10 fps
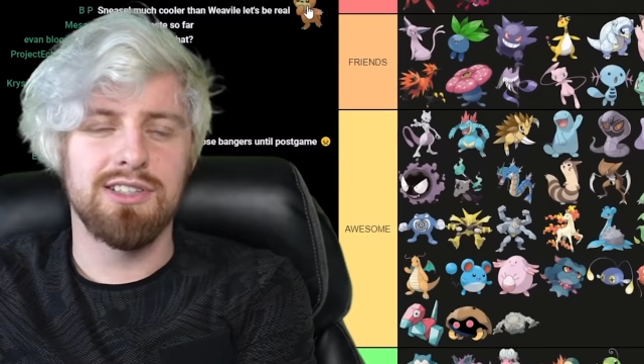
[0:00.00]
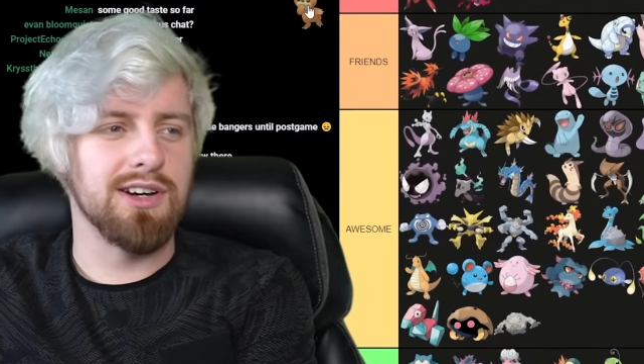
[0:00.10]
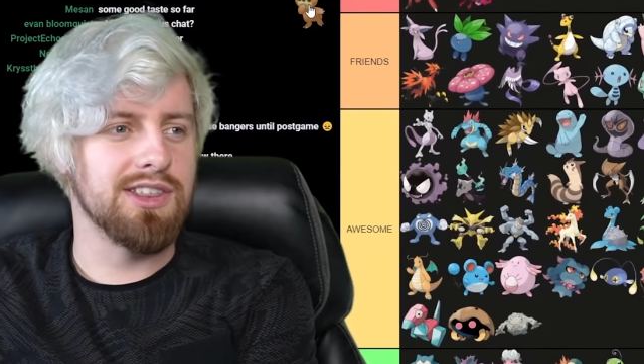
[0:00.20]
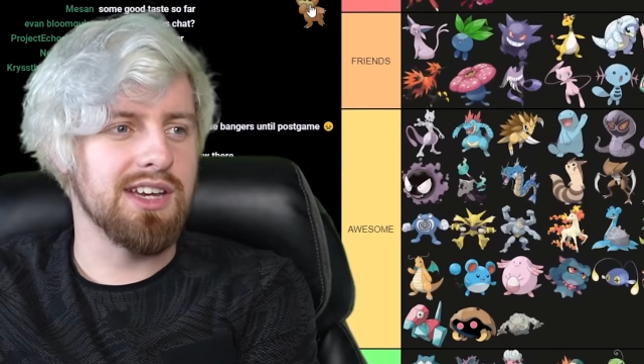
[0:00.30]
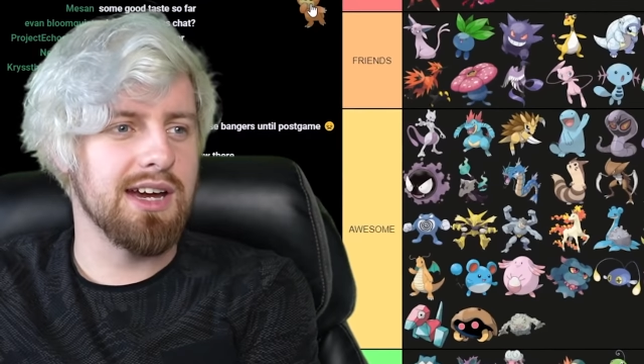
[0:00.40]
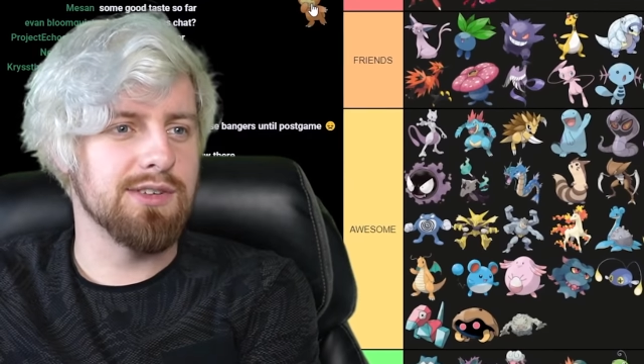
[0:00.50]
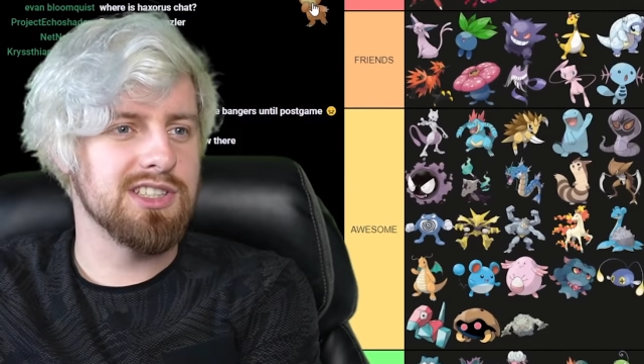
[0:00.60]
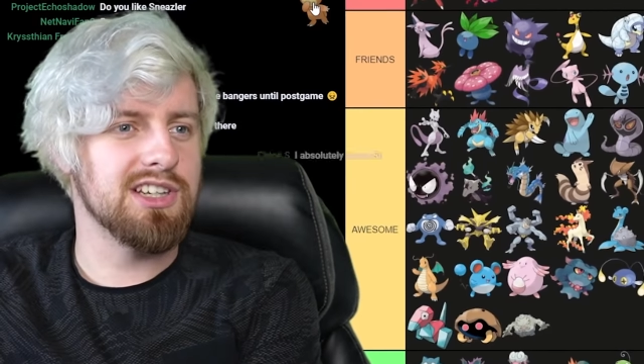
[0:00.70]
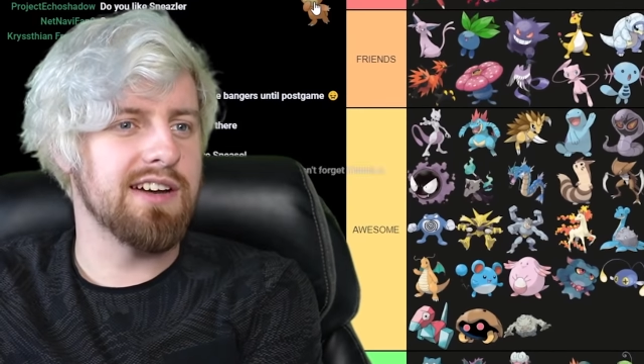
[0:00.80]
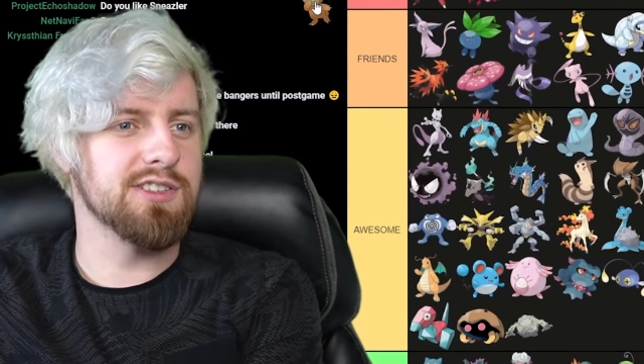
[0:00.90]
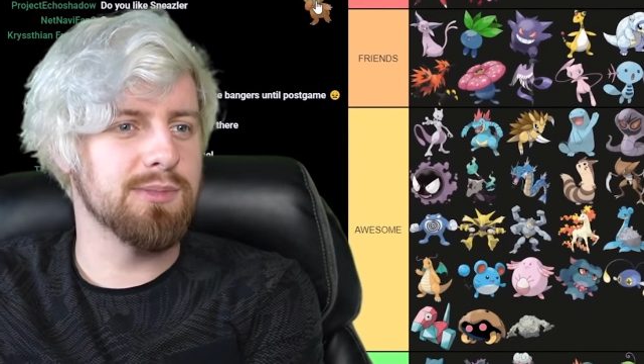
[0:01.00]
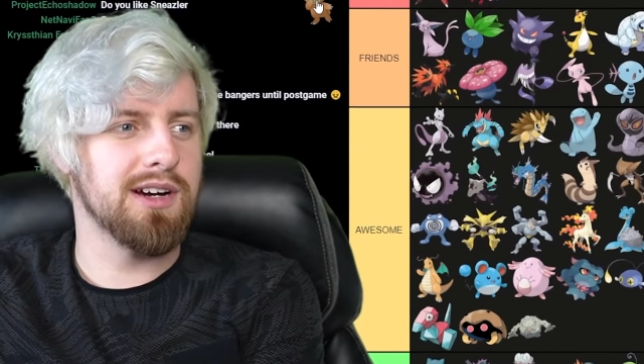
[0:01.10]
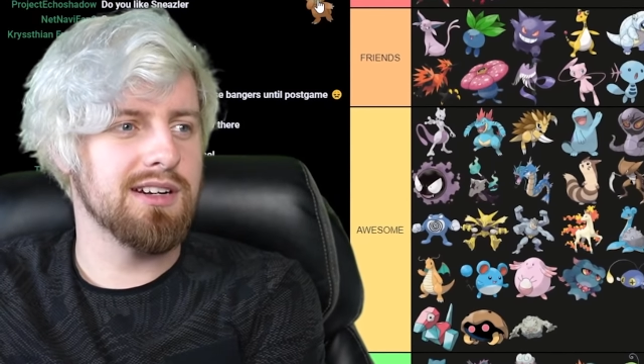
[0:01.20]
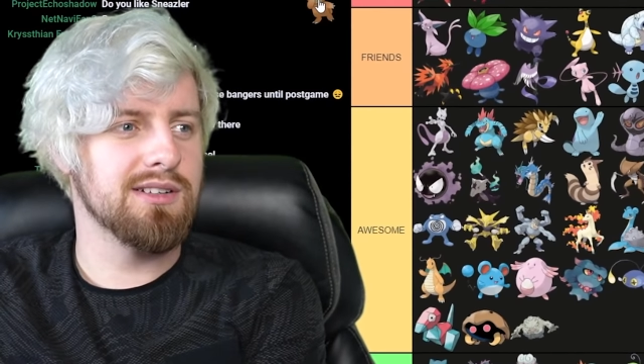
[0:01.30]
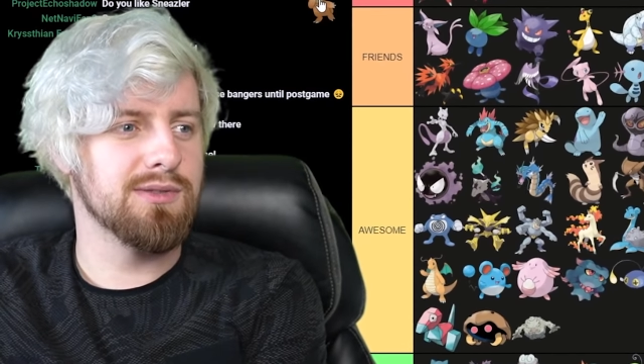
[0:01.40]
so I think I have a soft
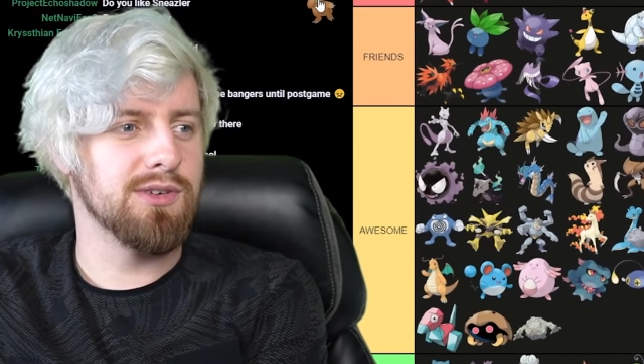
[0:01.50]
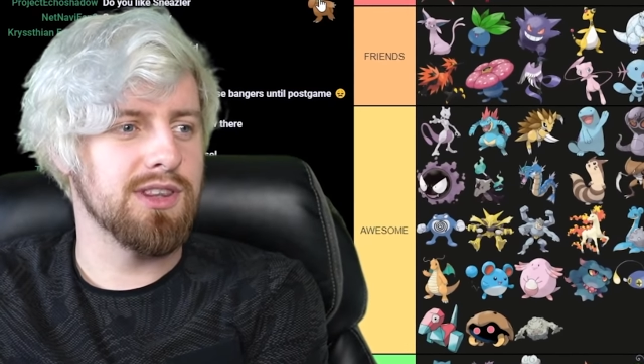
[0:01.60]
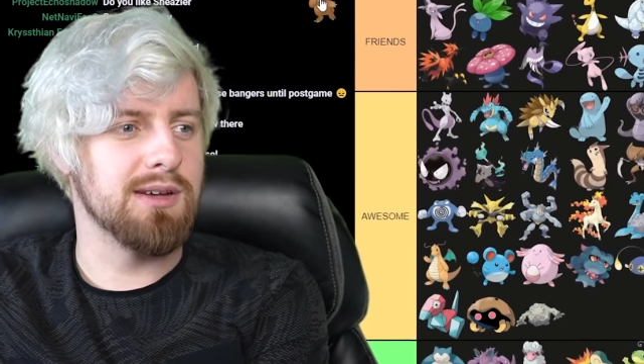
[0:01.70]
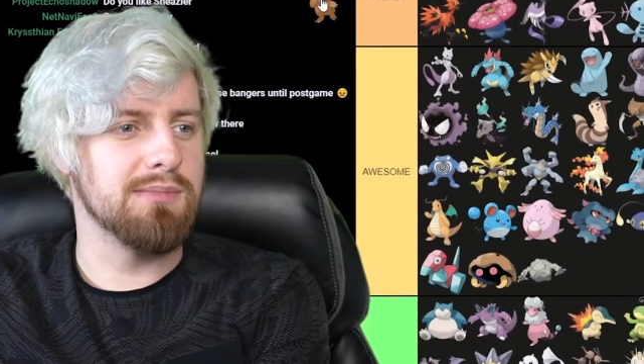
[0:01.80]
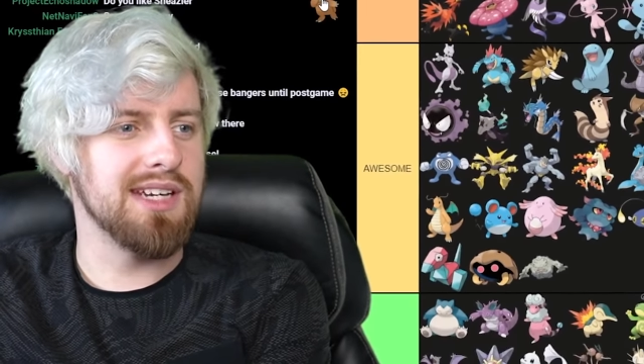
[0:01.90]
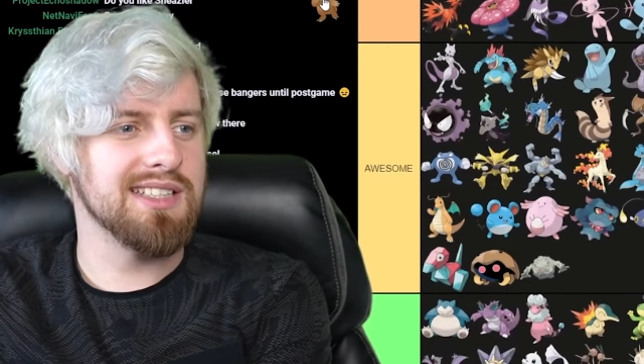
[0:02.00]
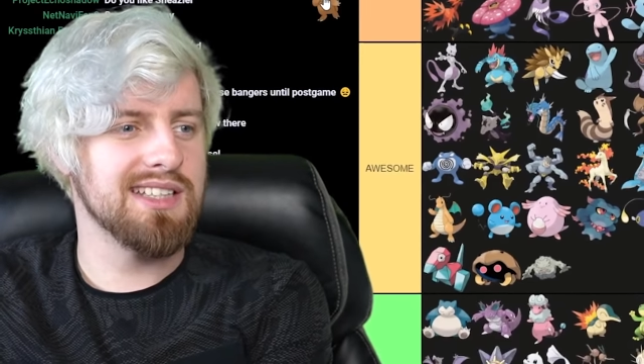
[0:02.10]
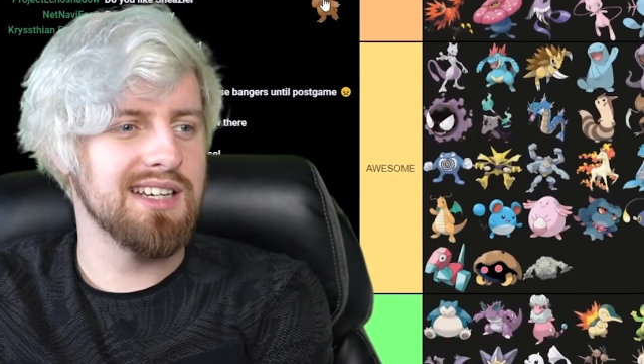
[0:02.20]
spot for them because of